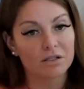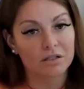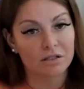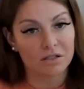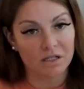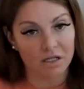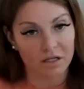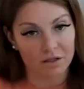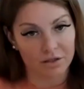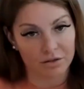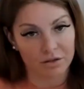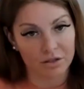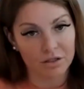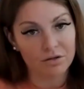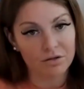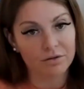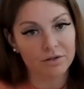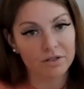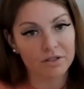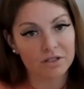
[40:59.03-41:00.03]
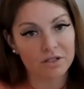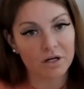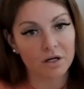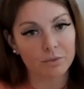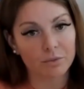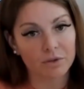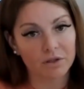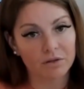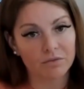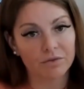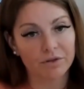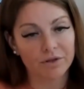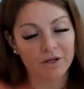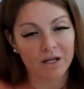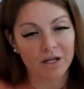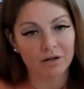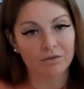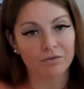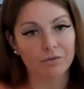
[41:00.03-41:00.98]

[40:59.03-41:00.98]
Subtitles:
The other thing you can start with if you can't